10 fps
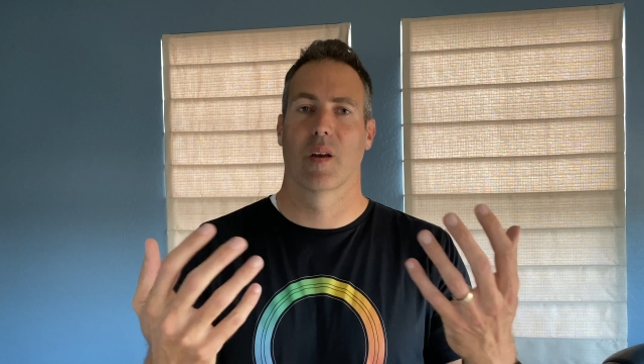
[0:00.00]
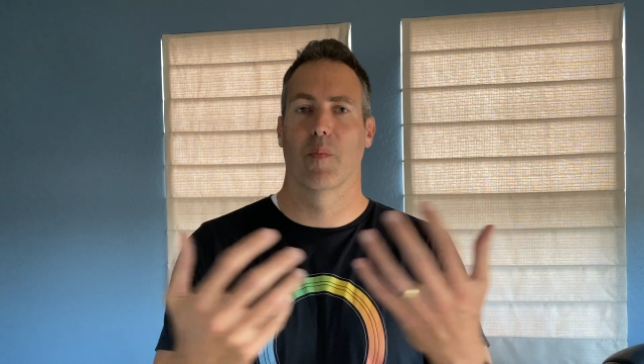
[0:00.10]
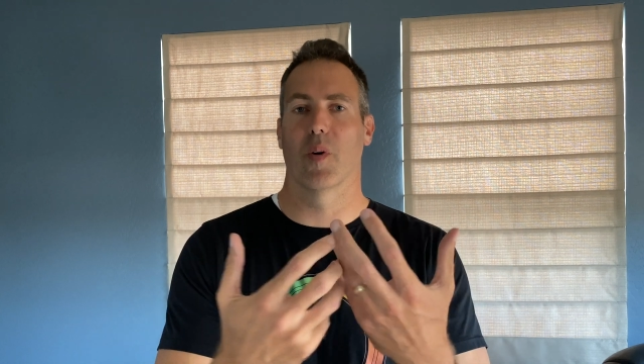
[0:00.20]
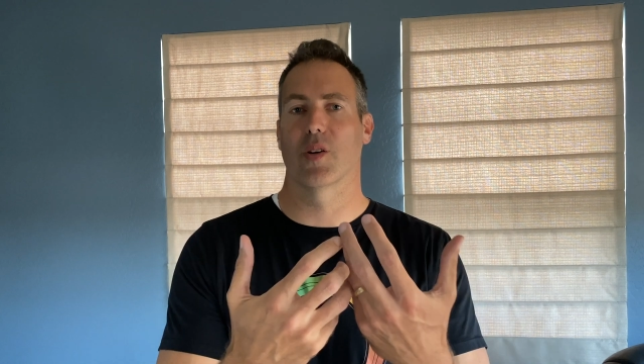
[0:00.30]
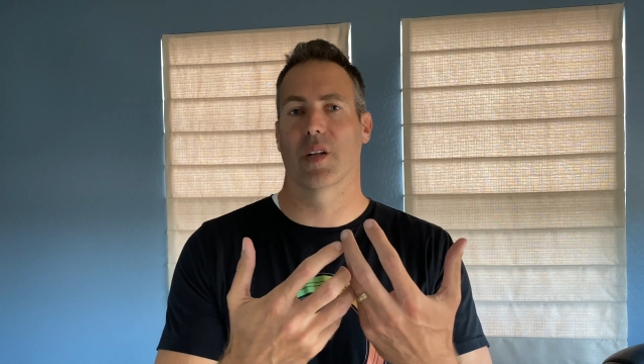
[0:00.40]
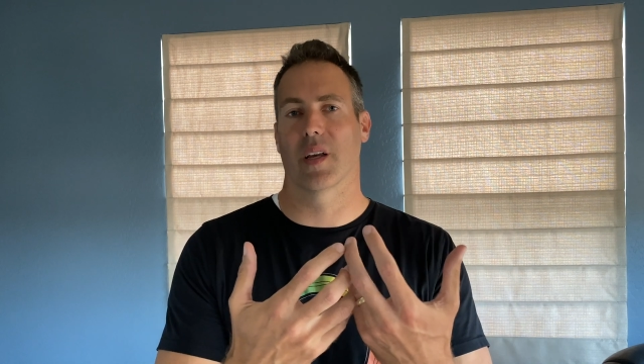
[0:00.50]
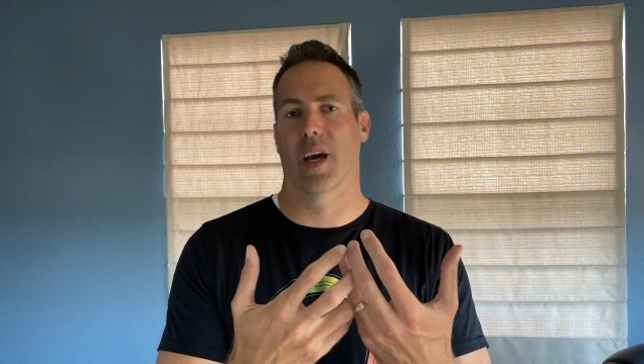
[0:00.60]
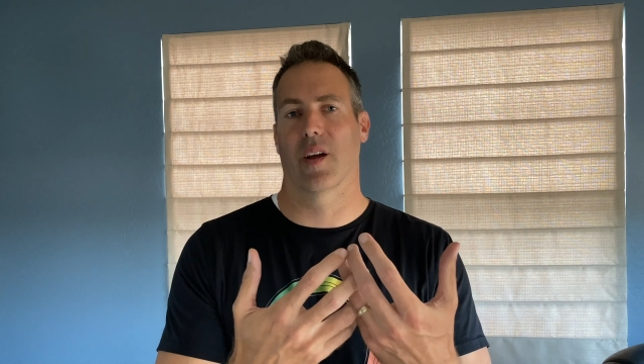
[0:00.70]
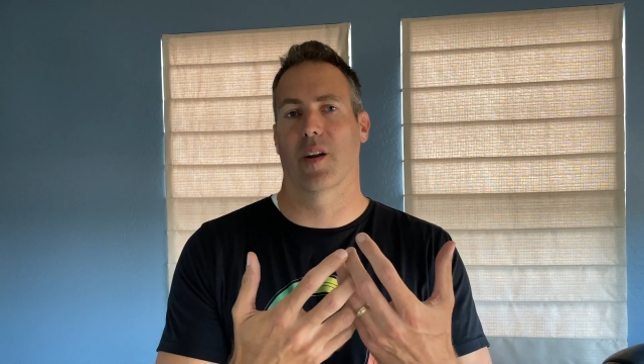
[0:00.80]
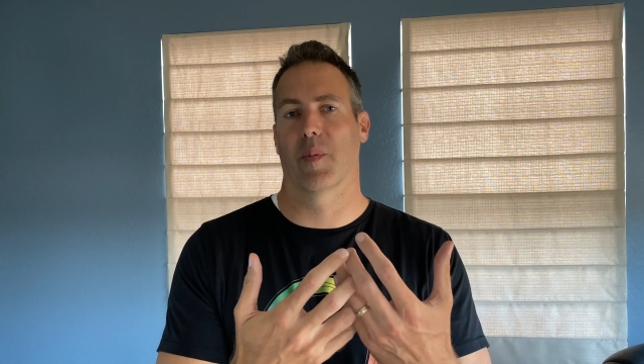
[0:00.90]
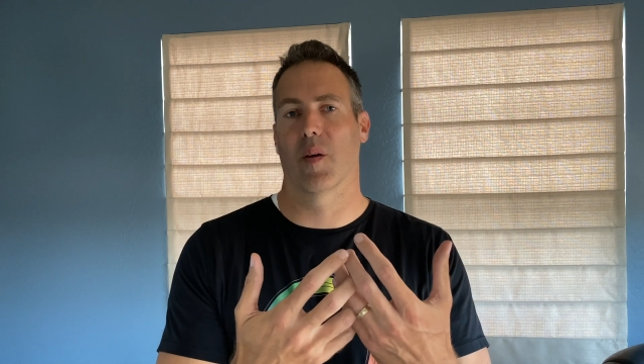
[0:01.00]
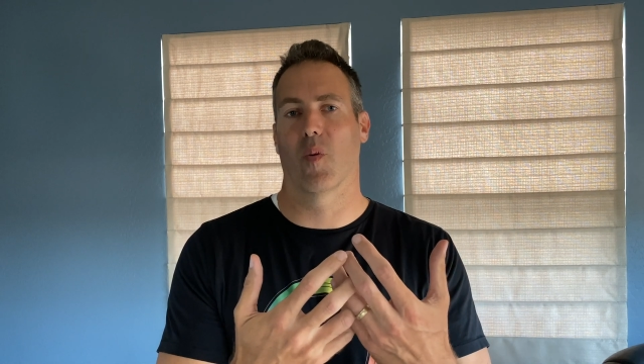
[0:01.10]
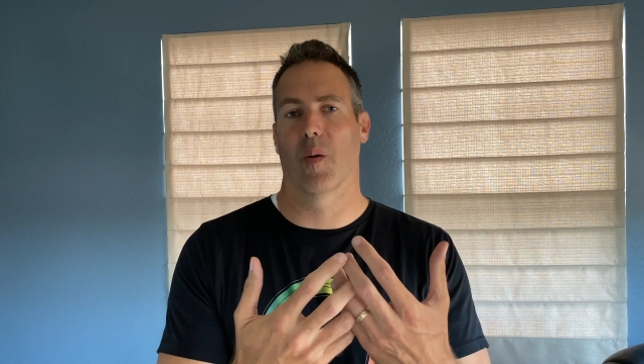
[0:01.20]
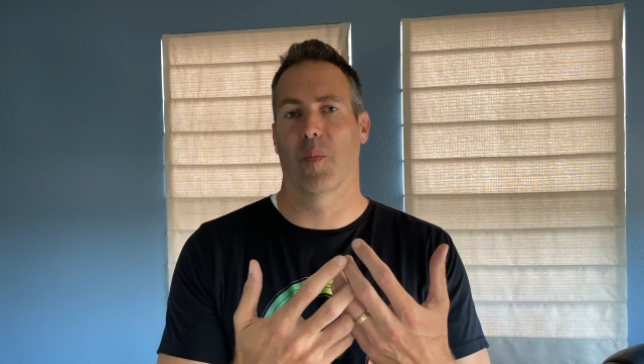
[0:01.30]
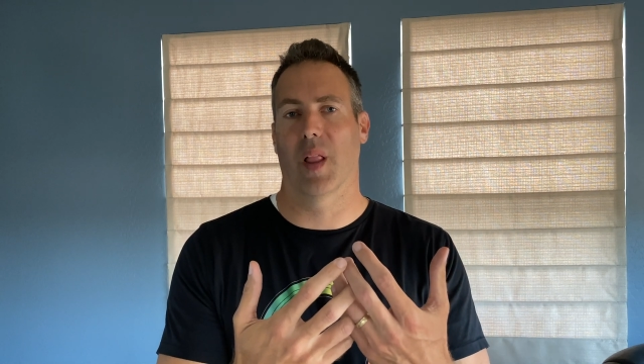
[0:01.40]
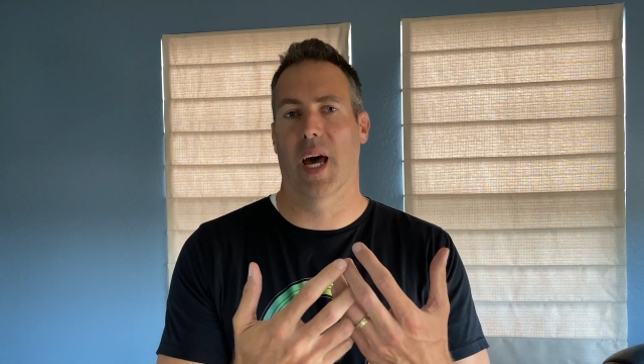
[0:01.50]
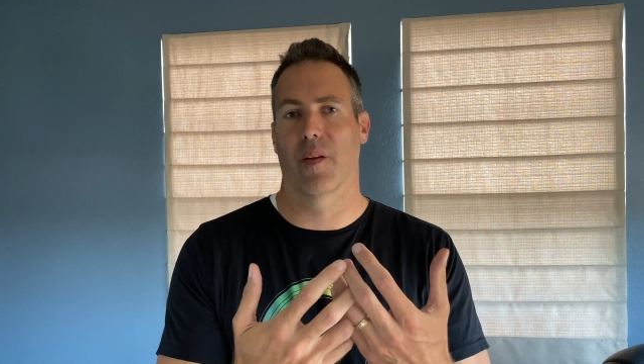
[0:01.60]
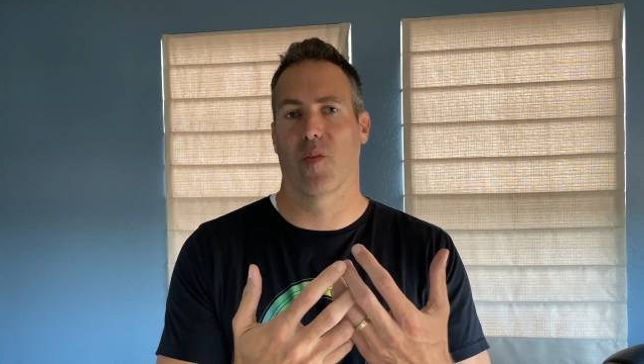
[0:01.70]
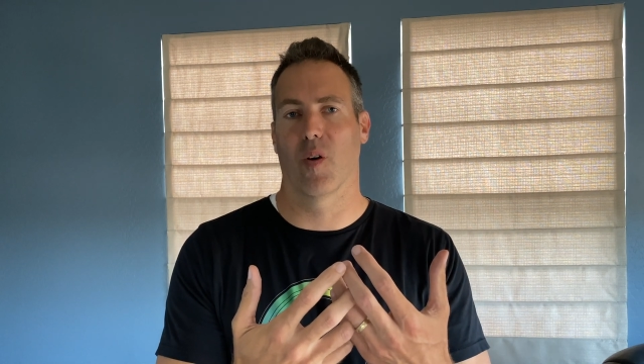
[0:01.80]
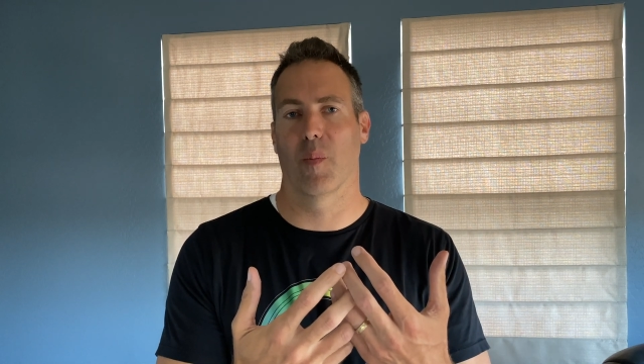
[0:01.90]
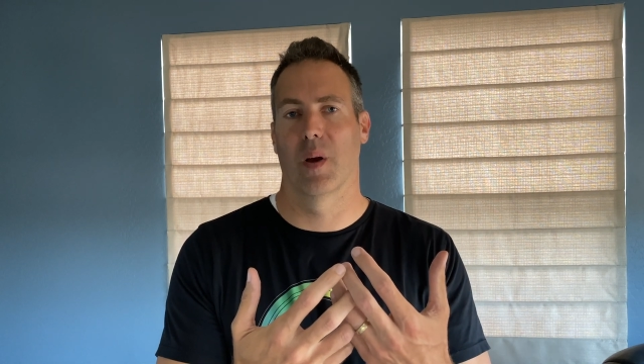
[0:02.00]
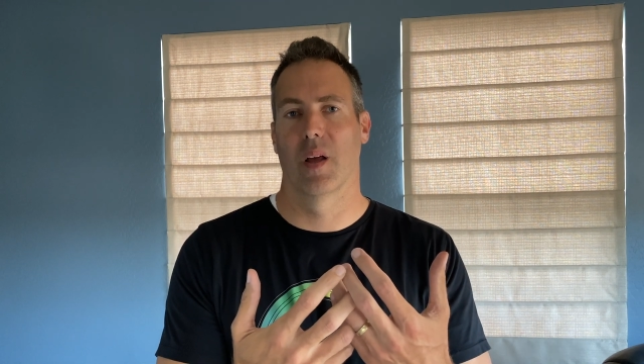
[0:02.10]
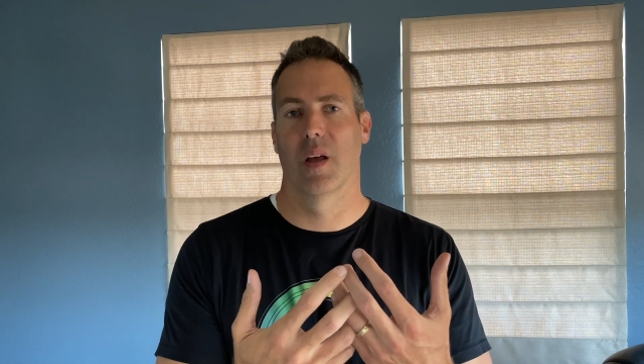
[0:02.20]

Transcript: merging together to be one platform.